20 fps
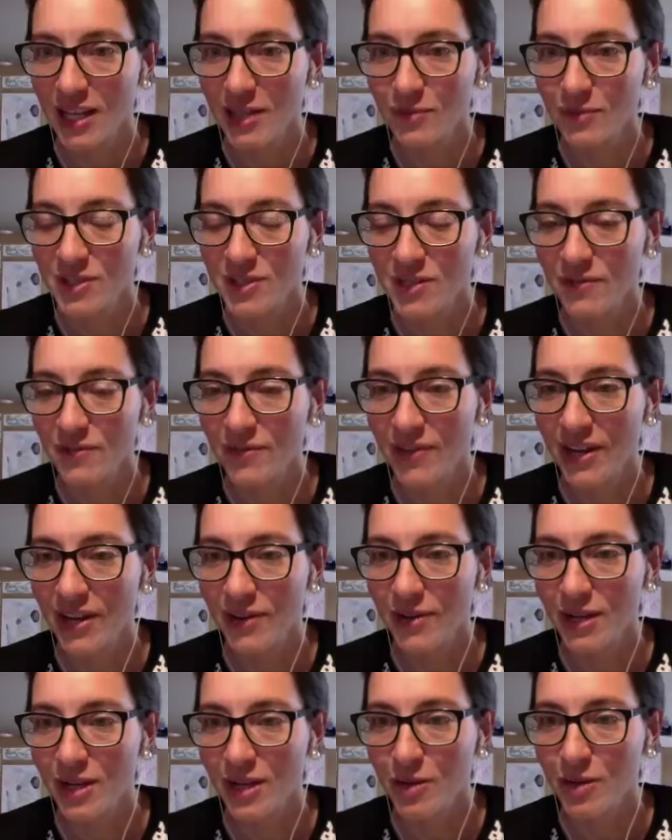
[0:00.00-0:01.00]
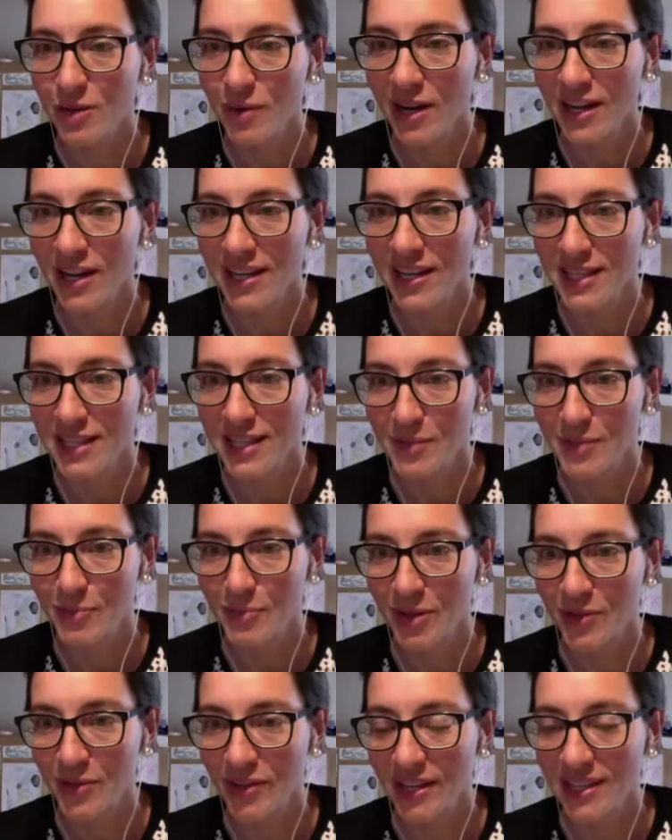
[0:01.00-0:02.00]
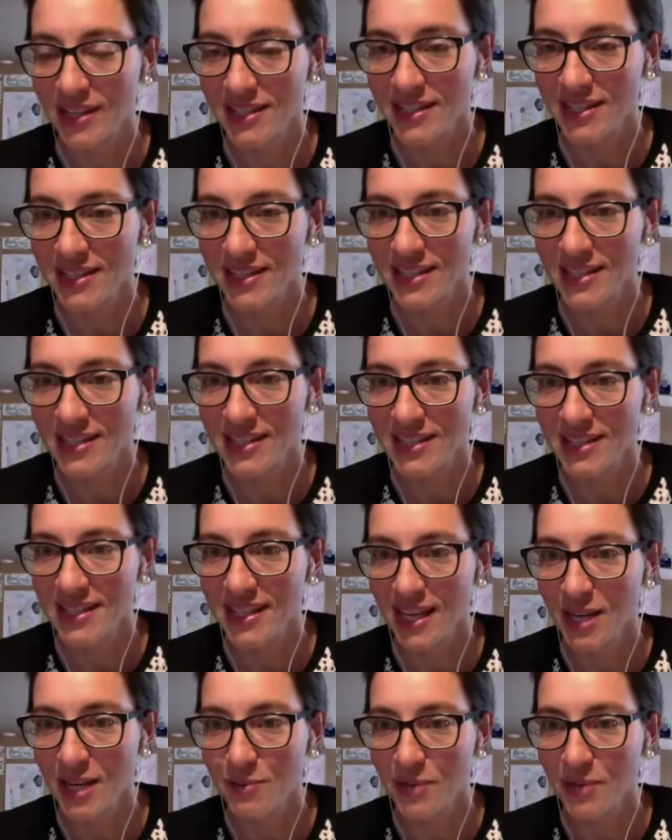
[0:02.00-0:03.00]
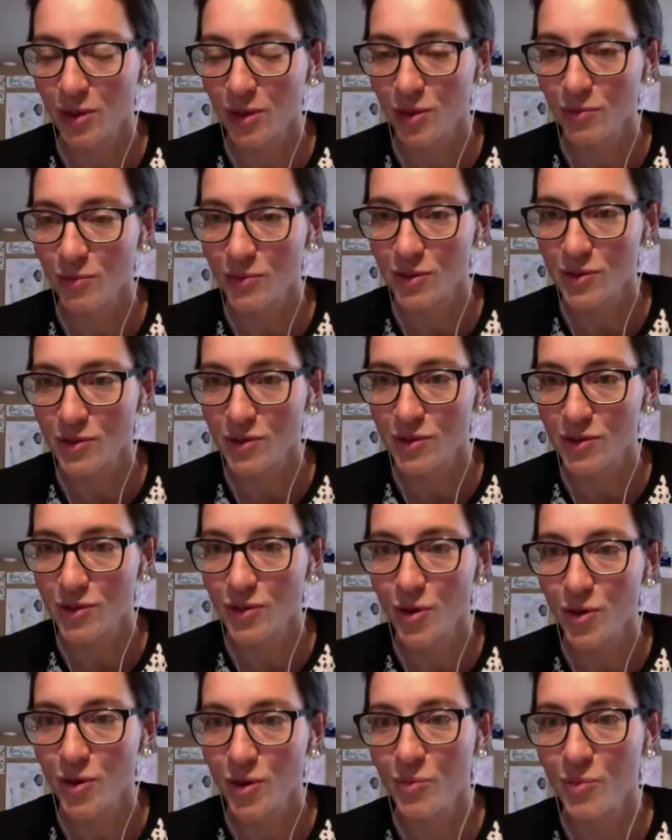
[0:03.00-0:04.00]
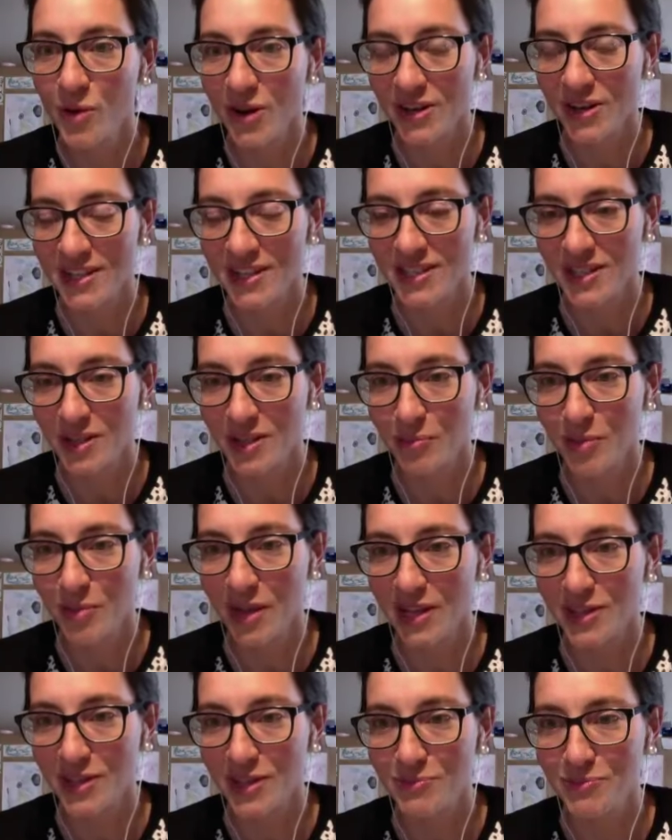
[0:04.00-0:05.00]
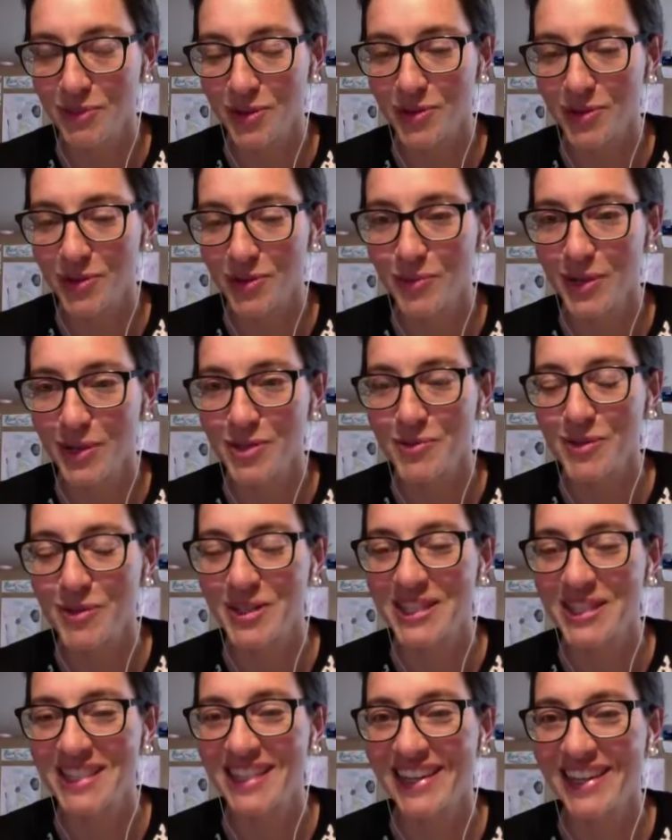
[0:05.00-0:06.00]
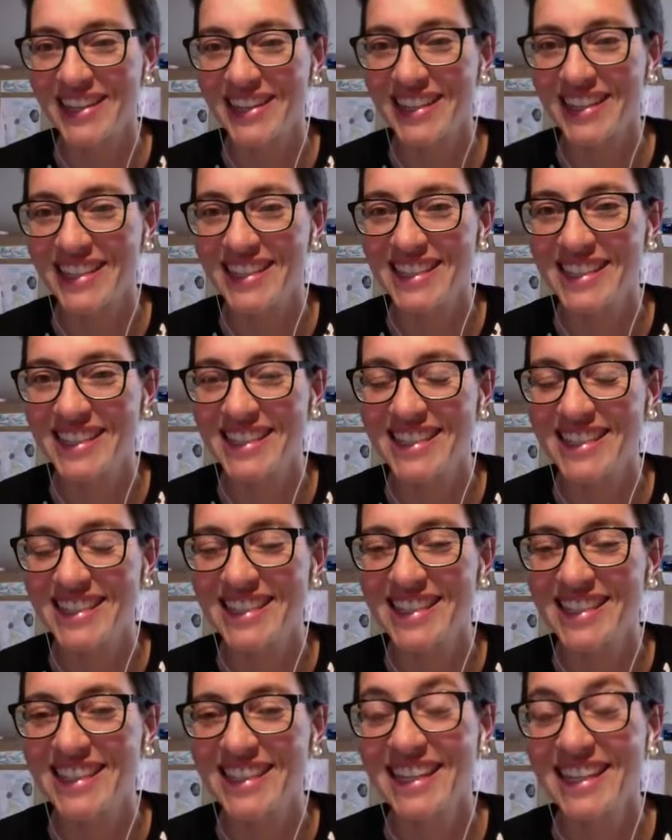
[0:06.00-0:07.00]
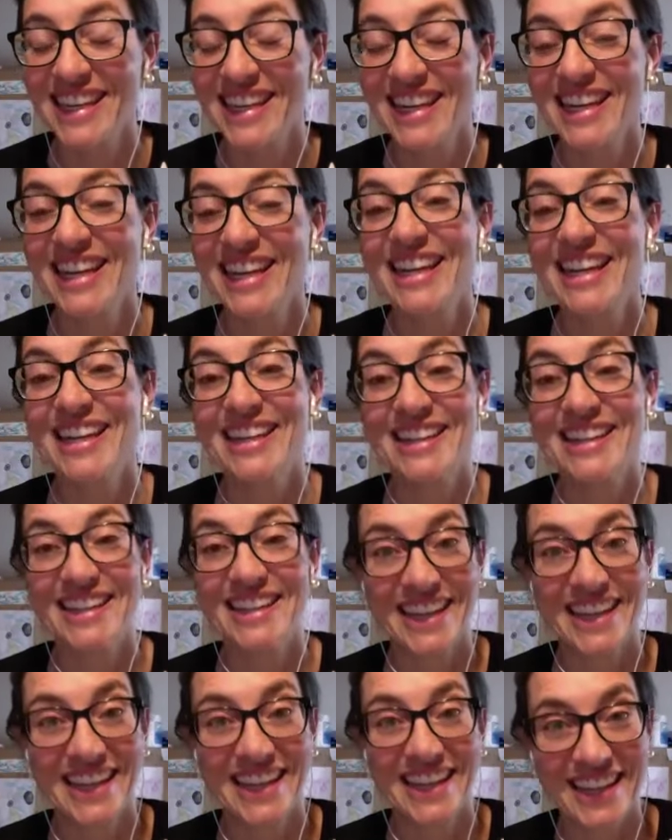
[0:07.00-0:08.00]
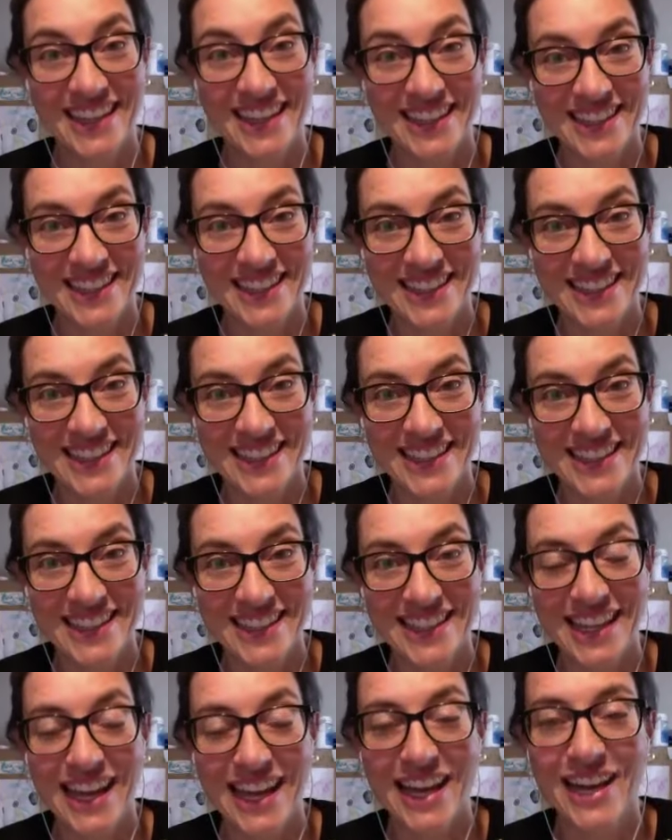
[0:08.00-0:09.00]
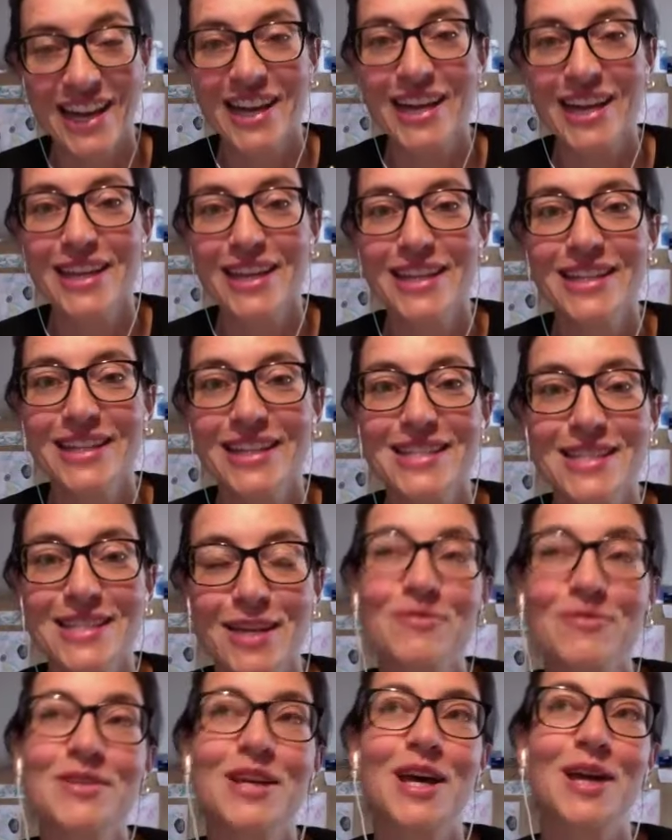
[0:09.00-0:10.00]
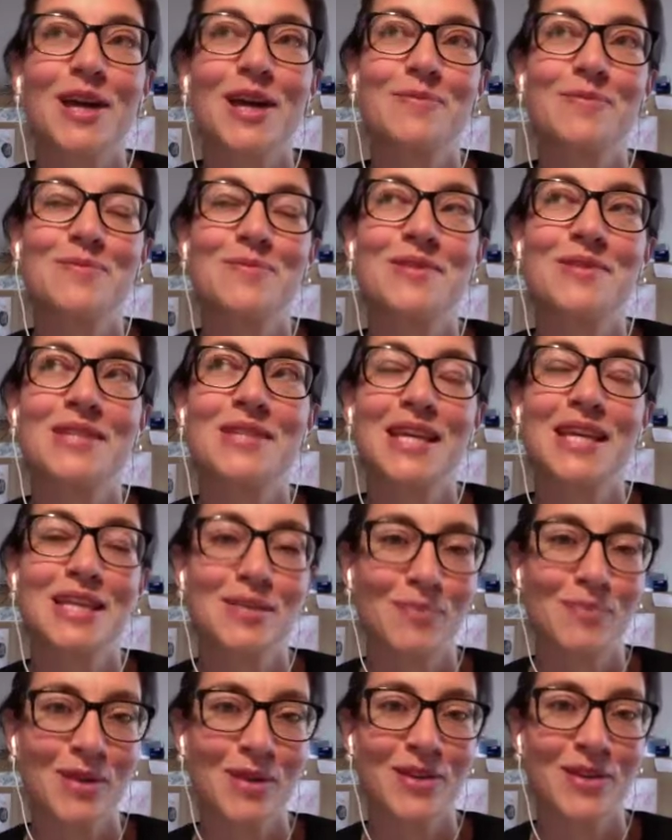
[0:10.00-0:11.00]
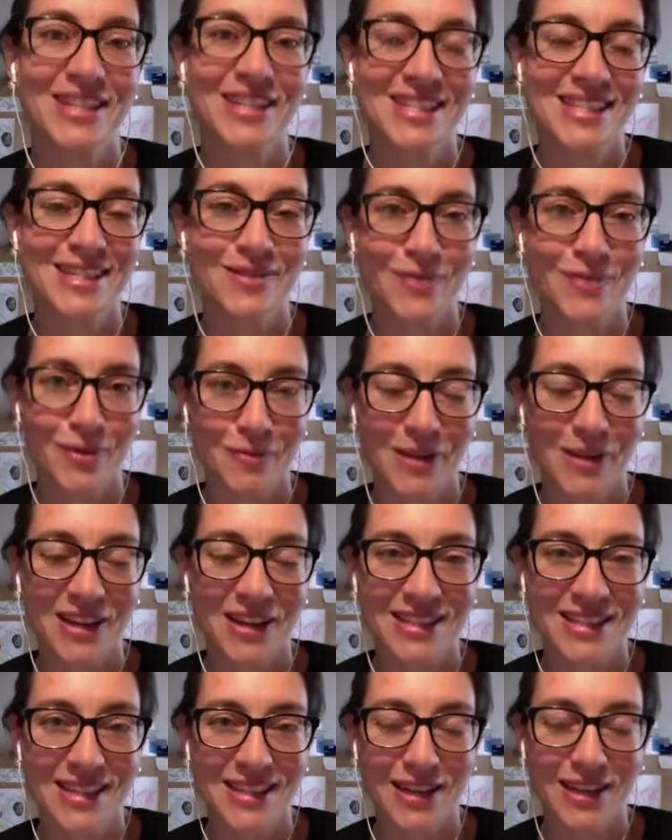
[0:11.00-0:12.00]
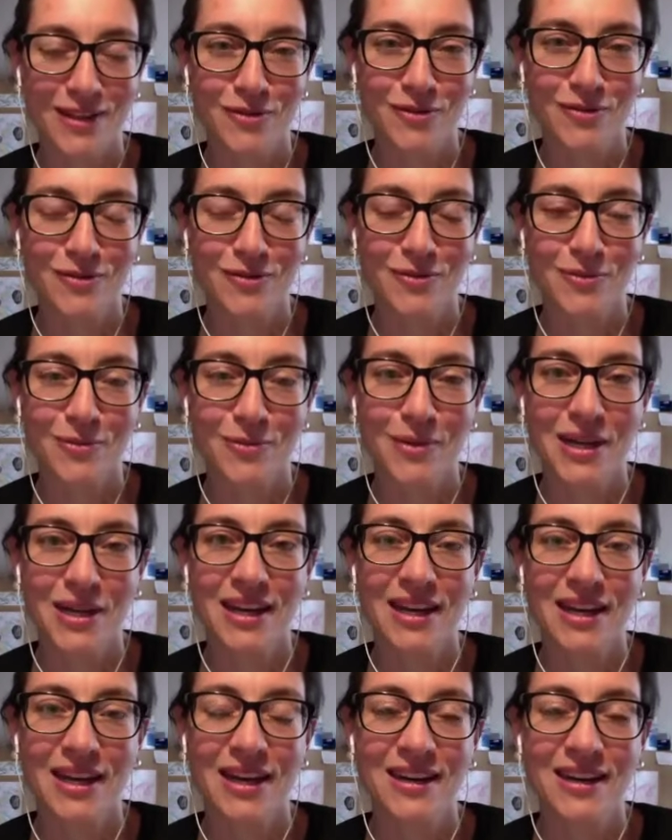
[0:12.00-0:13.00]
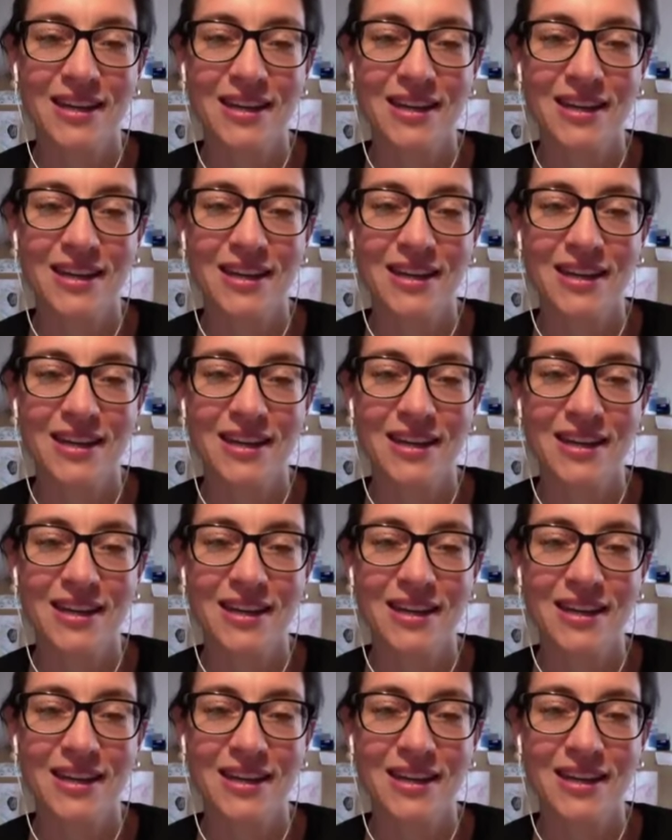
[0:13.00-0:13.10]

It was a very quiet experience. I made almost no marks on the paper, which was nice. Yeah, I sometimes experience this for myself when